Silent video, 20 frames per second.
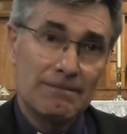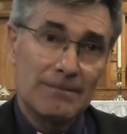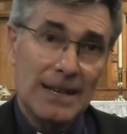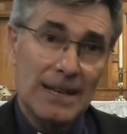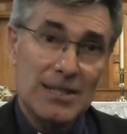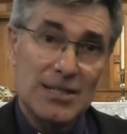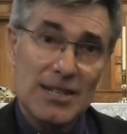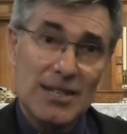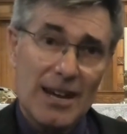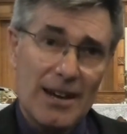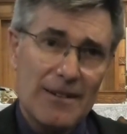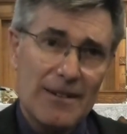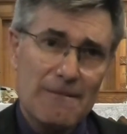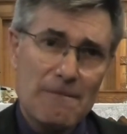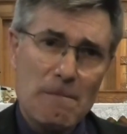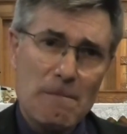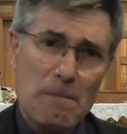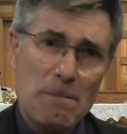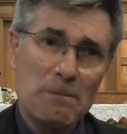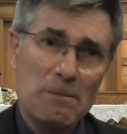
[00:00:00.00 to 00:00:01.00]
And you know,
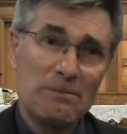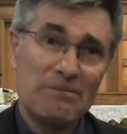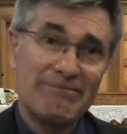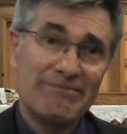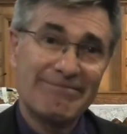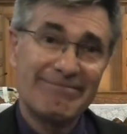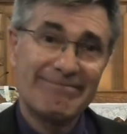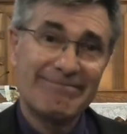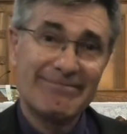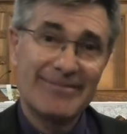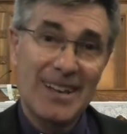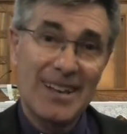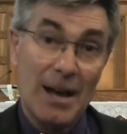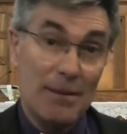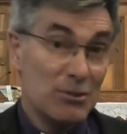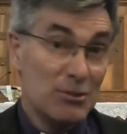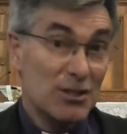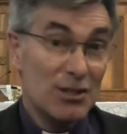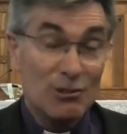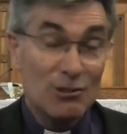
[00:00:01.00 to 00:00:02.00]
I'm
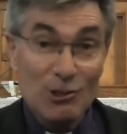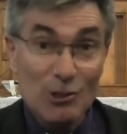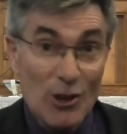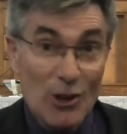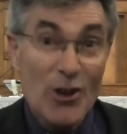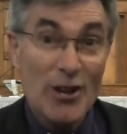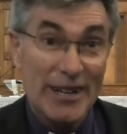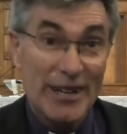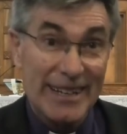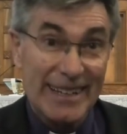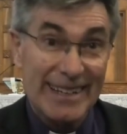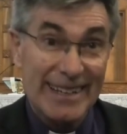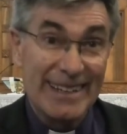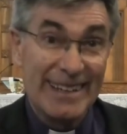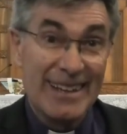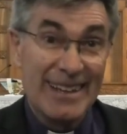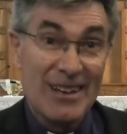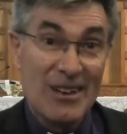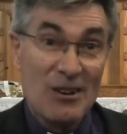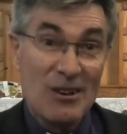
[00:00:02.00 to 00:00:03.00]
still learning
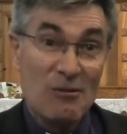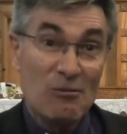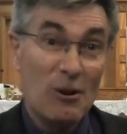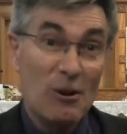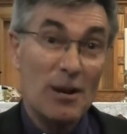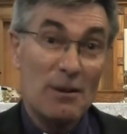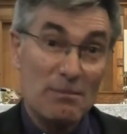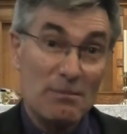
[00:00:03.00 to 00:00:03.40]
what it